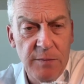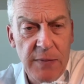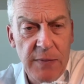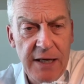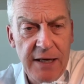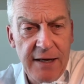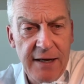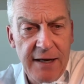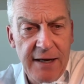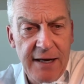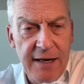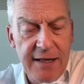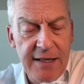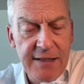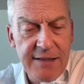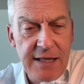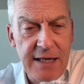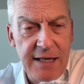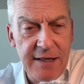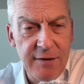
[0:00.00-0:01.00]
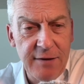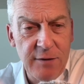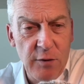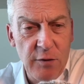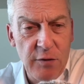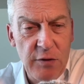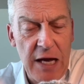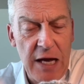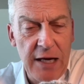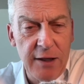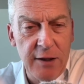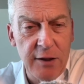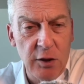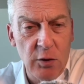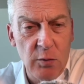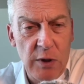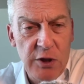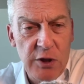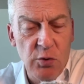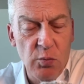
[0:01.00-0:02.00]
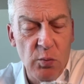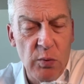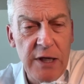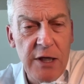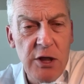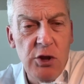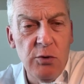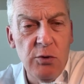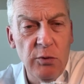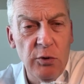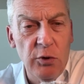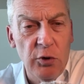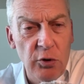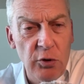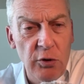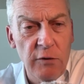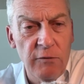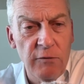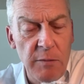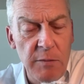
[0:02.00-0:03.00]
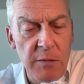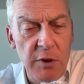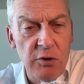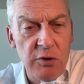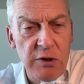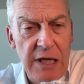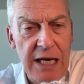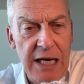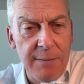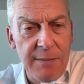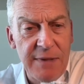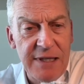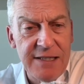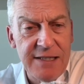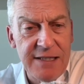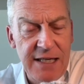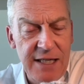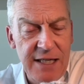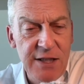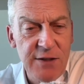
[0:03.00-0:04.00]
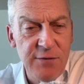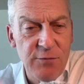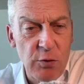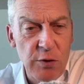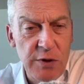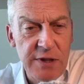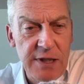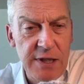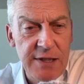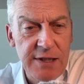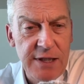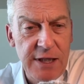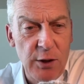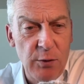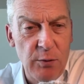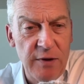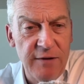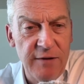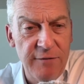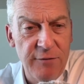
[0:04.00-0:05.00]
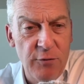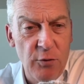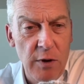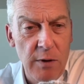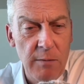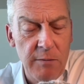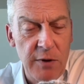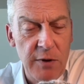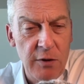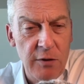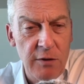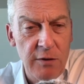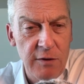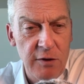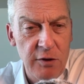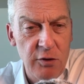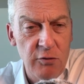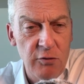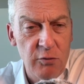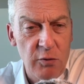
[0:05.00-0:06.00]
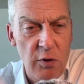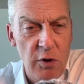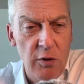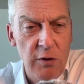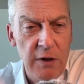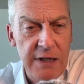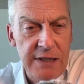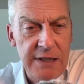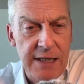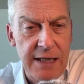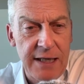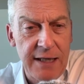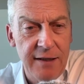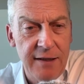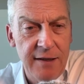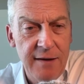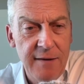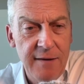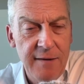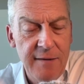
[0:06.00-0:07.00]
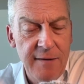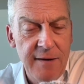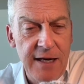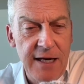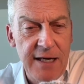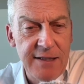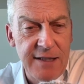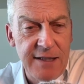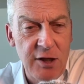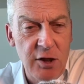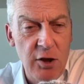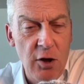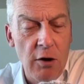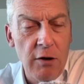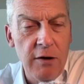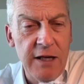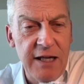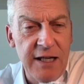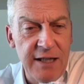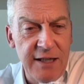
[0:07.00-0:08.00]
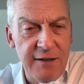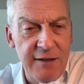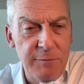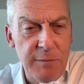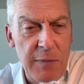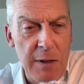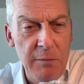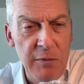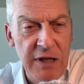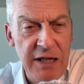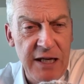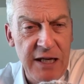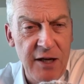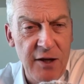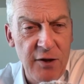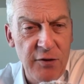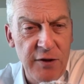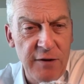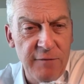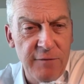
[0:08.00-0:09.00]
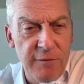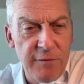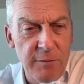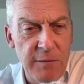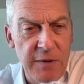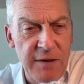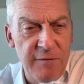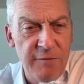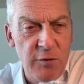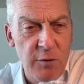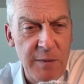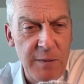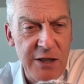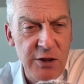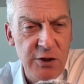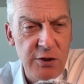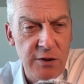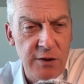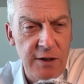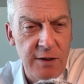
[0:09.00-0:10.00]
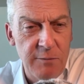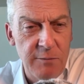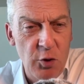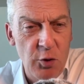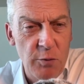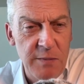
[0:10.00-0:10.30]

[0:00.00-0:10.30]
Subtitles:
I guess I had an orthogonal question. What did you learn from your time at Salesforce that's going to inform your new role as the guardian of public health information or